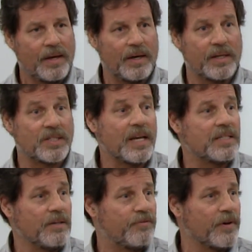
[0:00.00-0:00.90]
And it's
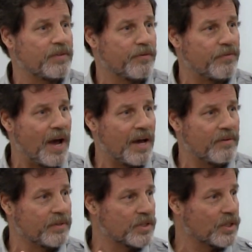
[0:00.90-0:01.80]

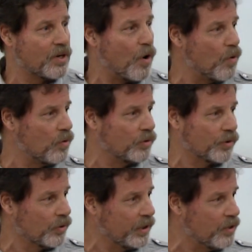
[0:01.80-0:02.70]
1855, and it's a cold,
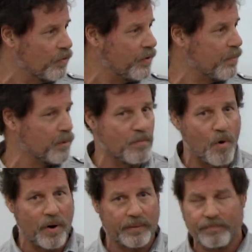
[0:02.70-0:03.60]
early November
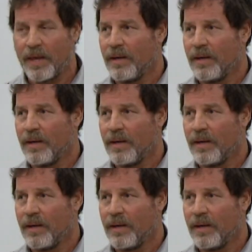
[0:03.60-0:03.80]
morning,